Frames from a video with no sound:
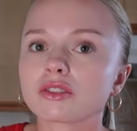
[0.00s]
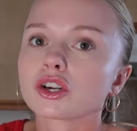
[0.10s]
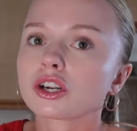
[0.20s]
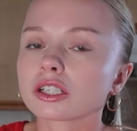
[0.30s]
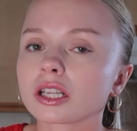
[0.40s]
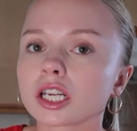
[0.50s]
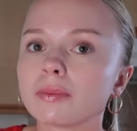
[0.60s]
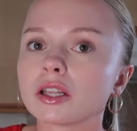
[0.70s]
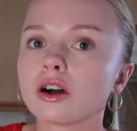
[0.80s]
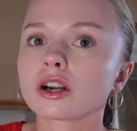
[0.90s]
They're cooked a little
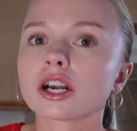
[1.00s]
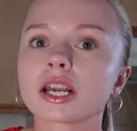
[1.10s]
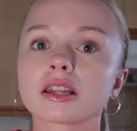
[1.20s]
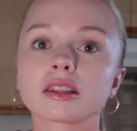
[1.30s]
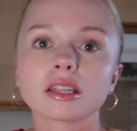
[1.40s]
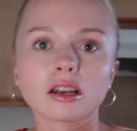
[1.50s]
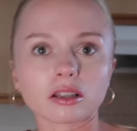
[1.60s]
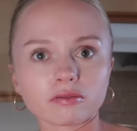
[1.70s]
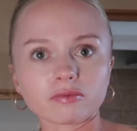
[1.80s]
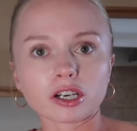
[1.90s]
bit longer and then
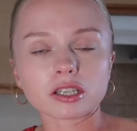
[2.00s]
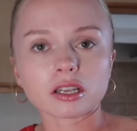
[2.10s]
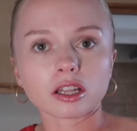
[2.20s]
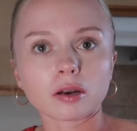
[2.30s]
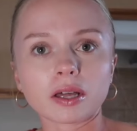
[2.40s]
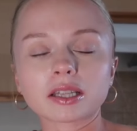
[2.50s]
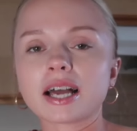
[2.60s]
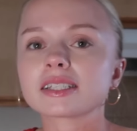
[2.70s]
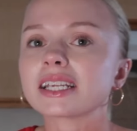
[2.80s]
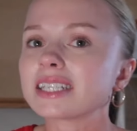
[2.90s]
versus a little bit
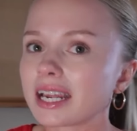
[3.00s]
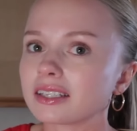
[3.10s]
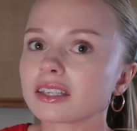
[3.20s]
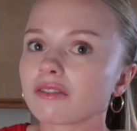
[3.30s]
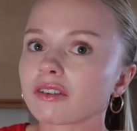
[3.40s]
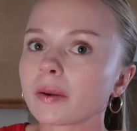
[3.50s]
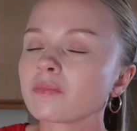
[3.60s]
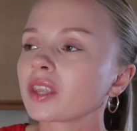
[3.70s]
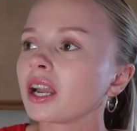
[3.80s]
less, they taste different.